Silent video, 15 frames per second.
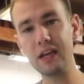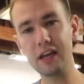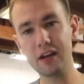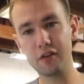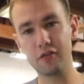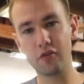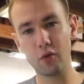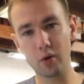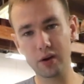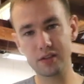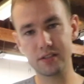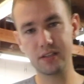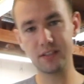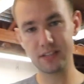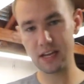it for
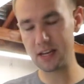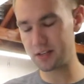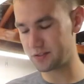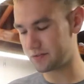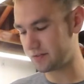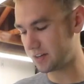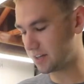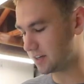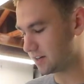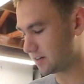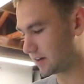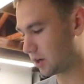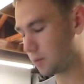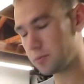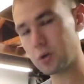today's
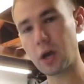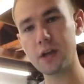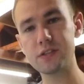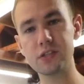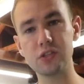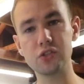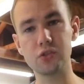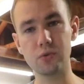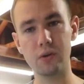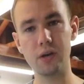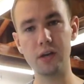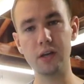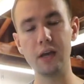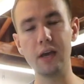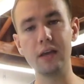video. I hope you guys
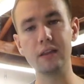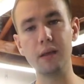enjoyed.